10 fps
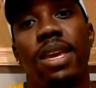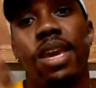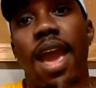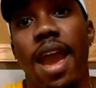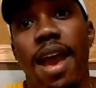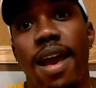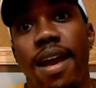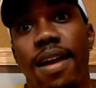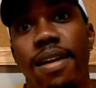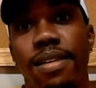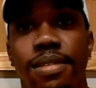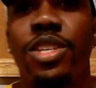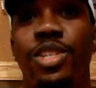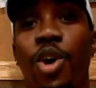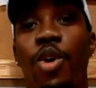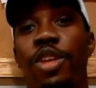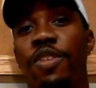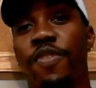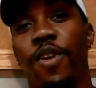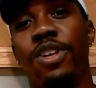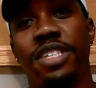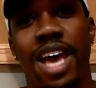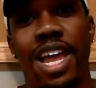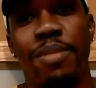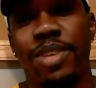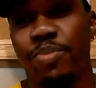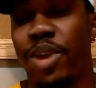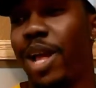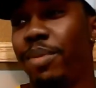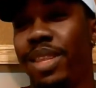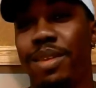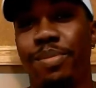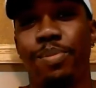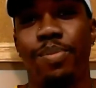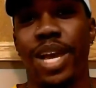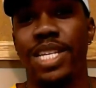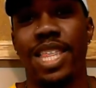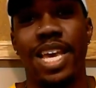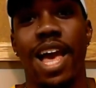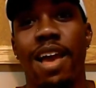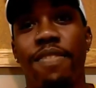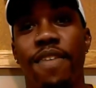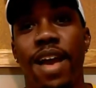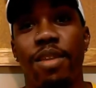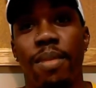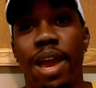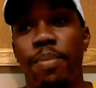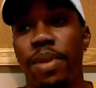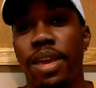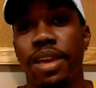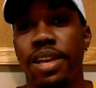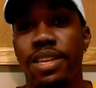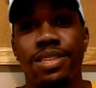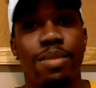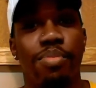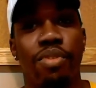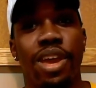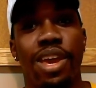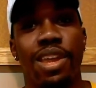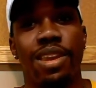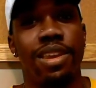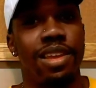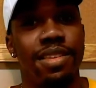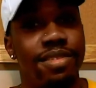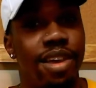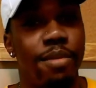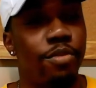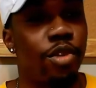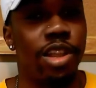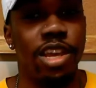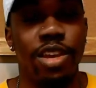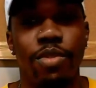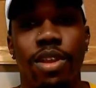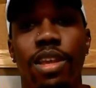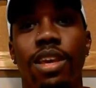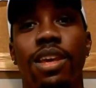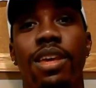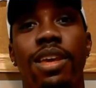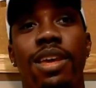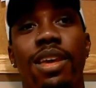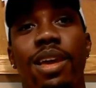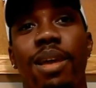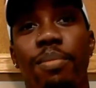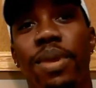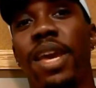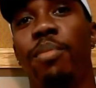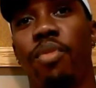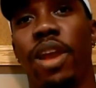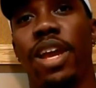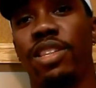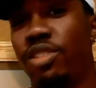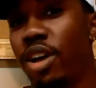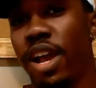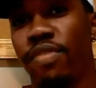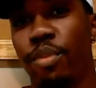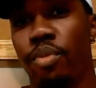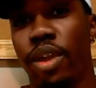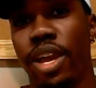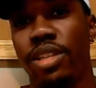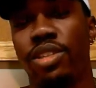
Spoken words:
Yeah. So this first item is probably the best thing I found in my opinion because the brand is really, really big brand, sought after brand.